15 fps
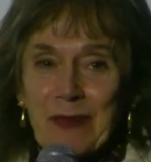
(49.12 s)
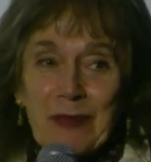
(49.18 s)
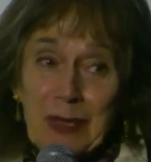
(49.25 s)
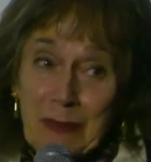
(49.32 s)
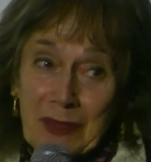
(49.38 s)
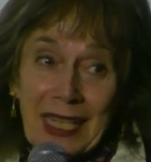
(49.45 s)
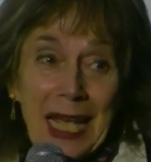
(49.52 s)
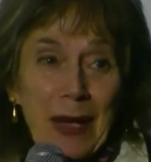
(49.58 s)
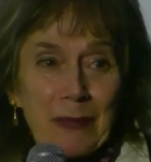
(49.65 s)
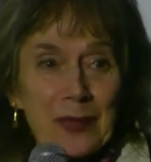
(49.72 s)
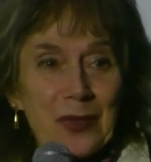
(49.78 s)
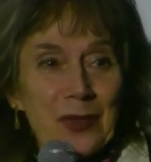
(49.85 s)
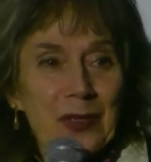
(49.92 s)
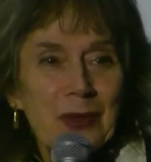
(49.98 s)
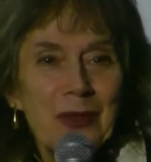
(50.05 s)
some people I
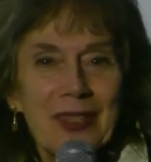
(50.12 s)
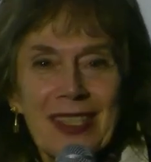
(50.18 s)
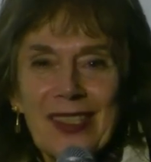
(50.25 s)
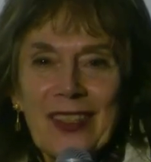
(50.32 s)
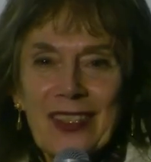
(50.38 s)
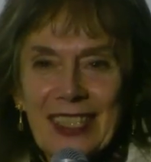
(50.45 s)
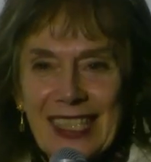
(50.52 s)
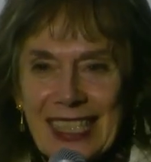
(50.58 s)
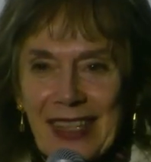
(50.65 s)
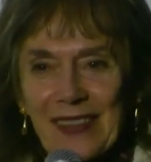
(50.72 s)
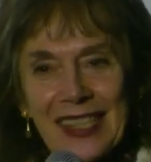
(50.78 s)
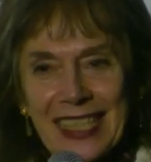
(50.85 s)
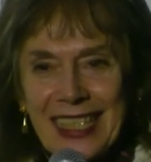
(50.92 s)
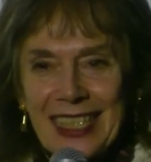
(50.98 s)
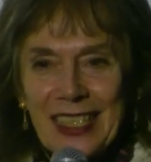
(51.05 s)
happen to know in this audience
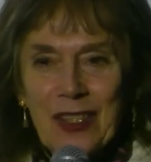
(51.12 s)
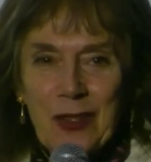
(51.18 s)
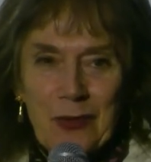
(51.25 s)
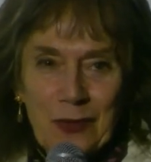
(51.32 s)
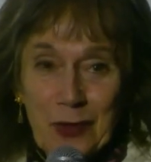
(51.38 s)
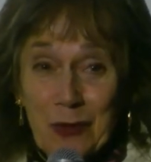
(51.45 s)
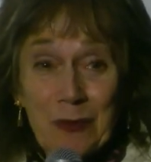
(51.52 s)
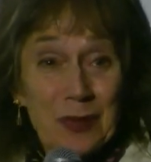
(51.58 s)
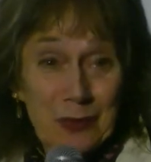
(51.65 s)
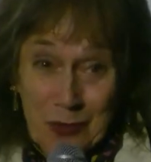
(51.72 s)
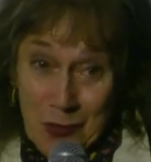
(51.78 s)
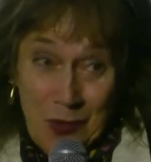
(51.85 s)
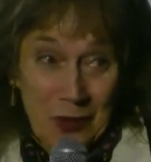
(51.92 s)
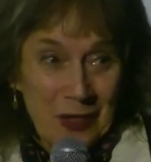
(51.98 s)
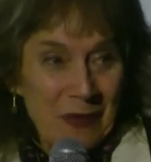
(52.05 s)
have seen the film
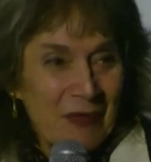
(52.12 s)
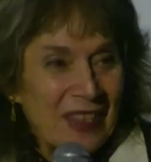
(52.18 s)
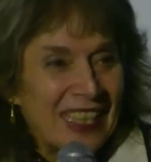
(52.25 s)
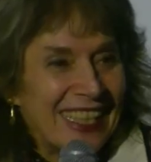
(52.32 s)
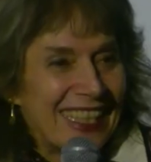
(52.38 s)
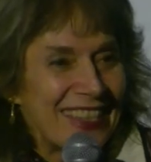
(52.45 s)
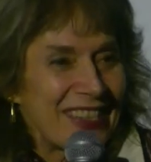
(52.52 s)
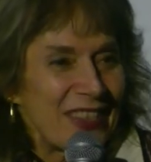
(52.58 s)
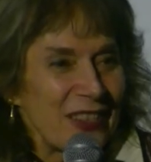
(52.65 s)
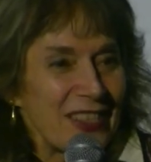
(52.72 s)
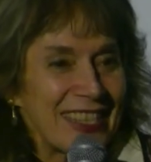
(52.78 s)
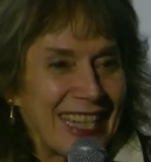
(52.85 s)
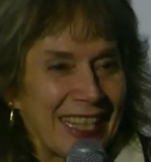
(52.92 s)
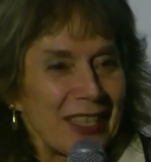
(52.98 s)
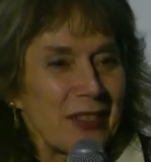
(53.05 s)
before. It's their
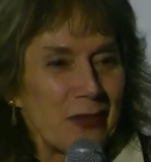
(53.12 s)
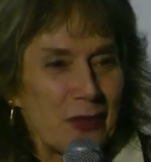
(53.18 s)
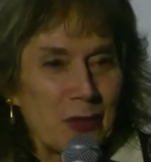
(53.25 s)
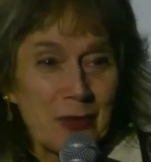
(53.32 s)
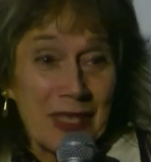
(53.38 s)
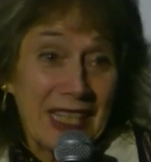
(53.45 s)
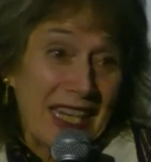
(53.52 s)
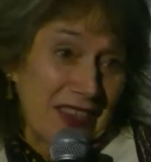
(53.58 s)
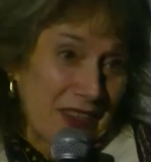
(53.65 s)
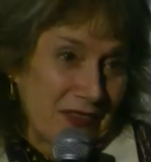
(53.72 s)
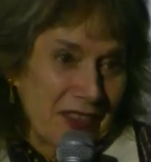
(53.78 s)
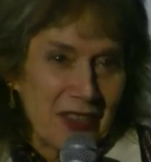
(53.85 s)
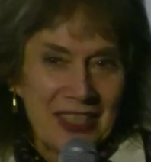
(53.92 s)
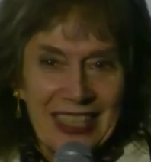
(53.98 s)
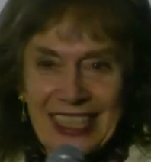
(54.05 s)
second viewing at
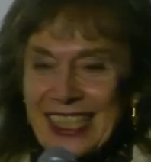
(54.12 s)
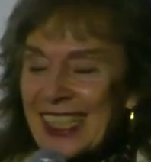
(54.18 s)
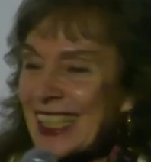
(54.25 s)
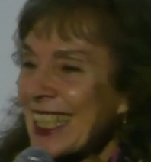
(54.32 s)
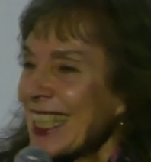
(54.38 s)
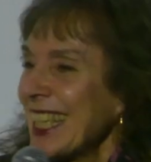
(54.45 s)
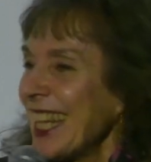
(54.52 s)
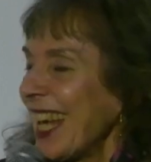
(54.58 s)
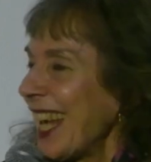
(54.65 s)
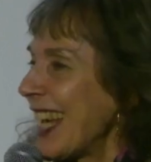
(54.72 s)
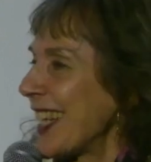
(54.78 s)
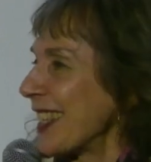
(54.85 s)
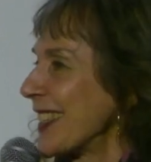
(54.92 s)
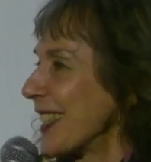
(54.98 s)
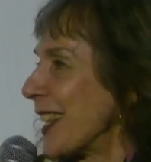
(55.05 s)
the very least,
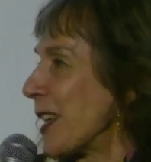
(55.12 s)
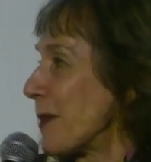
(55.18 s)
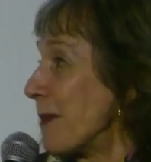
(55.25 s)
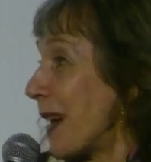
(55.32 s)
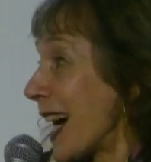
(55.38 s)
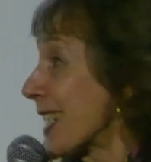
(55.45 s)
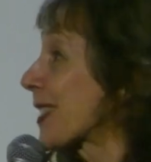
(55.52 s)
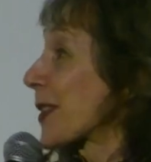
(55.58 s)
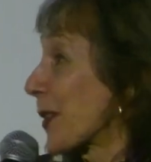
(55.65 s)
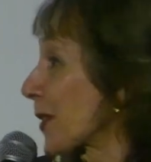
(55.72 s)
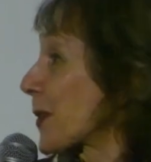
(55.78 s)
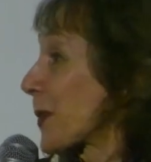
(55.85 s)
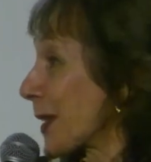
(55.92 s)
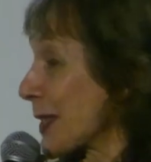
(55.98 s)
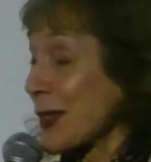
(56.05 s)
and I saw
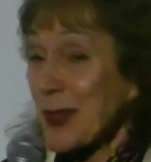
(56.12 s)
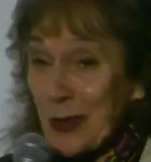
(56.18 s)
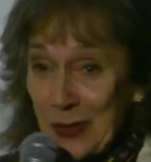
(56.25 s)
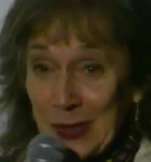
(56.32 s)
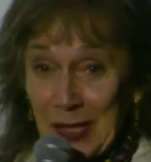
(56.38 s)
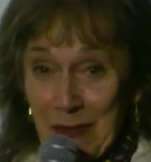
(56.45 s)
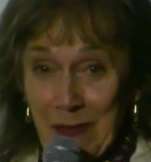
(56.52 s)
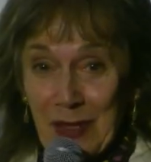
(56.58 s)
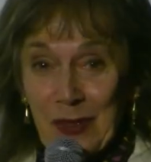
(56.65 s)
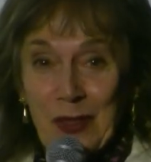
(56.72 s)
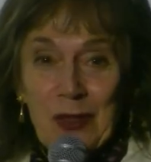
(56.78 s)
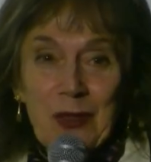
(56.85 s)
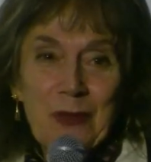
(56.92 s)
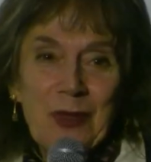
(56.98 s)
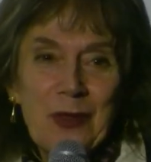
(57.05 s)
it twice too, as I
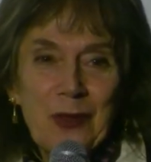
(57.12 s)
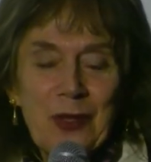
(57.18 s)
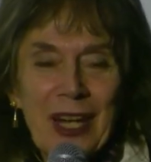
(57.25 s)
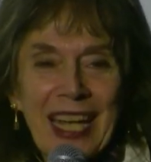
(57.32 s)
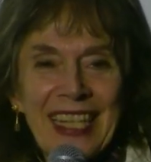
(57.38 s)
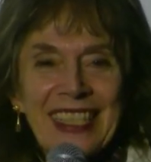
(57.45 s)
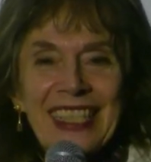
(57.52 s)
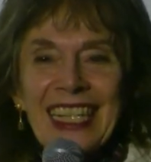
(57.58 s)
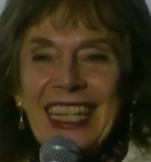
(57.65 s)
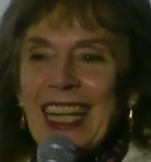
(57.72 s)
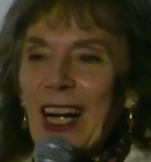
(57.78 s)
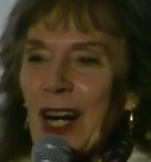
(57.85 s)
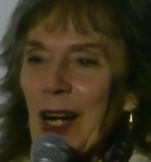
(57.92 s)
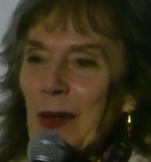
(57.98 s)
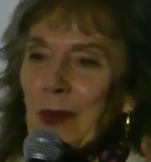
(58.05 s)
mentioned beforehand.
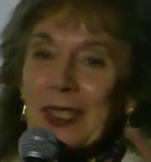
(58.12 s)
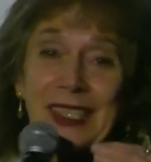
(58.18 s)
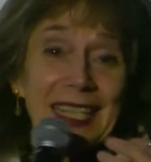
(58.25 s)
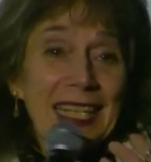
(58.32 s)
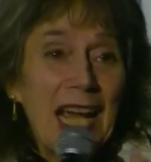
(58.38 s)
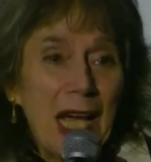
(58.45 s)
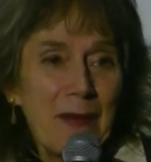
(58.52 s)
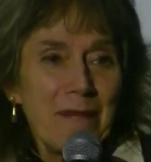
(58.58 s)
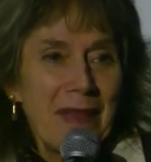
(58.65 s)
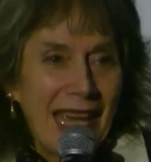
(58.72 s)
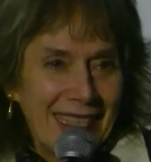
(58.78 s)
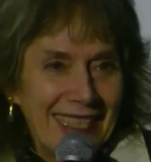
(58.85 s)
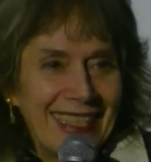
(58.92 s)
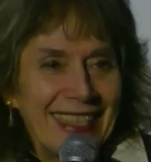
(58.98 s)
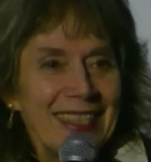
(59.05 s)
Once again, I'm
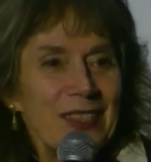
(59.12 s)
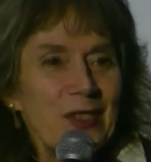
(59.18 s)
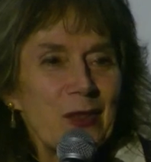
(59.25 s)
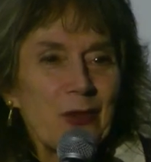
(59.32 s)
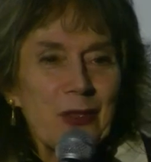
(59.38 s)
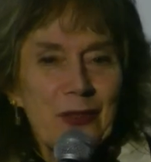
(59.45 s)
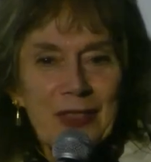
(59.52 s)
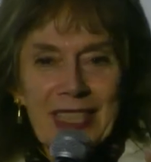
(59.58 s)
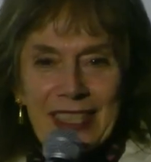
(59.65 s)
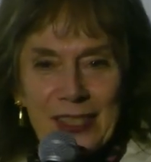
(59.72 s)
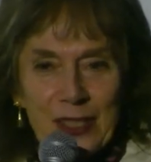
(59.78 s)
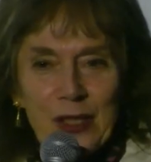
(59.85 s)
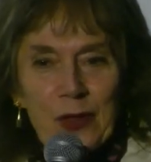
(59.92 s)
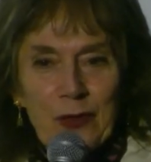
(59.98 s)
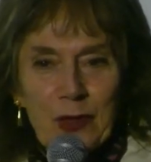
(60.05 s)
Annette Insdorf and I
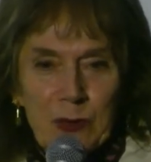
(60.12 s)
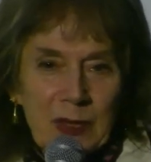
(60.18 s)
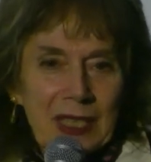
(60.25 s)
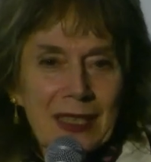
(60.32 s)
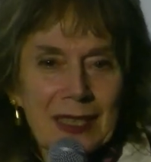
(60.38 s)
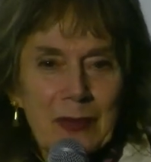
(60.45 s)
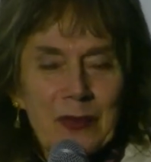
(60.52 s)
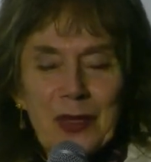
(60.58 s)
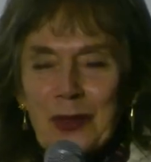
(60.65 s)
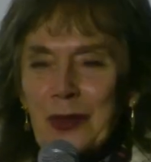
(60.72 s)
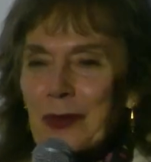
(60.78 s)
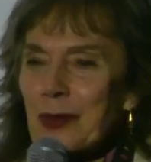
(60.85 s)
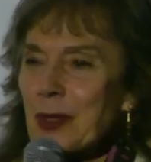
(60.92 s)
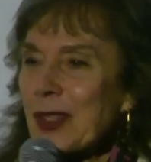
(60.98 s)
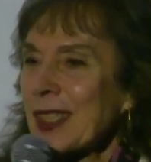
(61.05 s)
teach film at Columbia
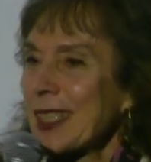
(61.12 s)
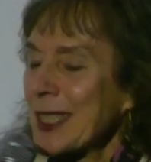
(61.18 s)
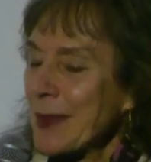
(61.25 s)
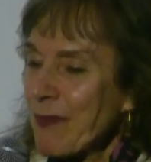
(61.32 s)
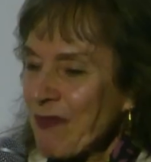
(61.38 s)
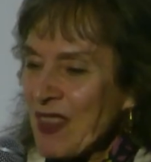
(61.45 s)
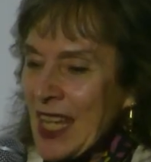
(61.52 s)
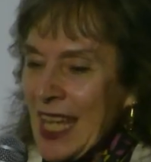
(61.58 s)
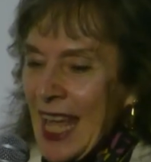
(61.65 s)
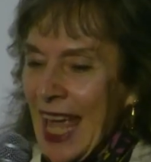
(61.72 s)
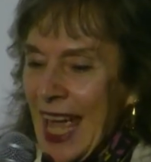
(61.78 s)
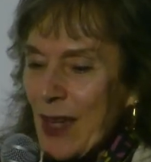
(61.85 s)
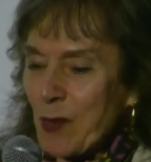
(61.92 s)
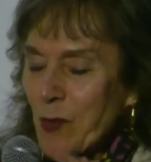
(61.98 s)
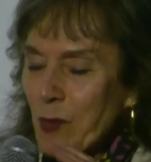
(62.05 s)
University,
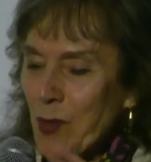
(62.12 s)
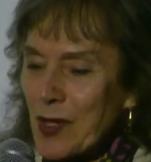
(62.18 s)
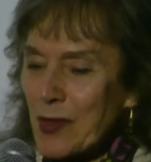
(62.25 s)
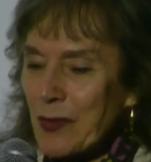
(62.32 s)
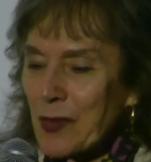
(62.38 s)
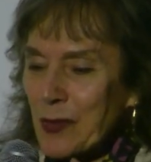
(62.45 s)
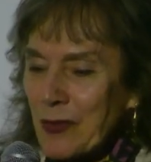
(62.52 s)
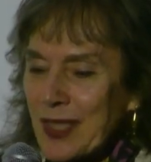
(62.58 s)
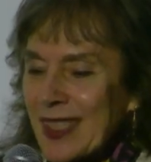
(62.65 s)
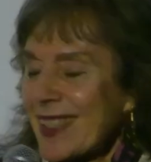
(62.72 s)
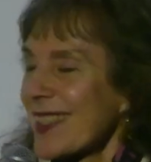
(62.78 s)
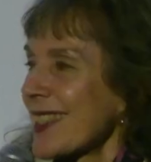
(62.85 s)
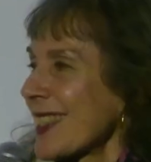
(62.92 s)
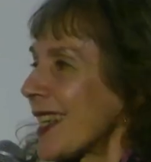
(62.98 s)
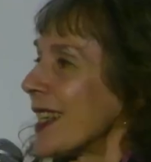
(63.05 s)
and one of the
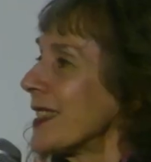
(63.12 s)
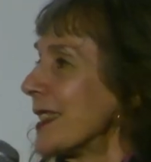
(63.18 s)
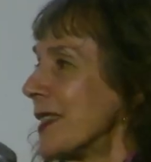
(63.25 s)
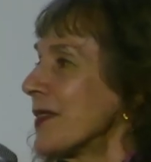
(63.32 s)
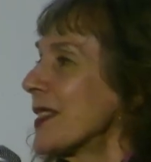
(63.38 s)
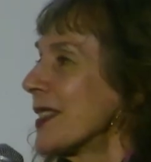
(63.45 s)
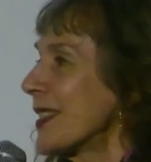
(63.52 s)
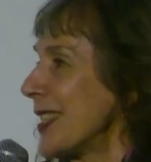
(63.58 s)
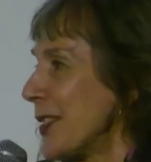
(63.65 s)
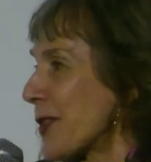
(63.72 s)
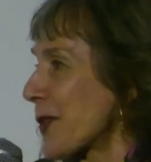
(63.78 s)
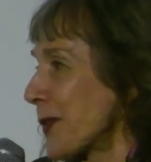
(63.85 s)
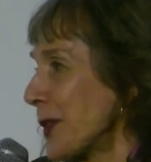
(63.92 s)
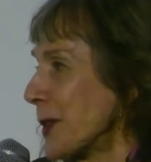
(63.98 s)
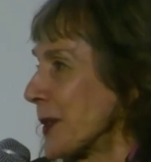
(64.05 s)
reasons I love to teach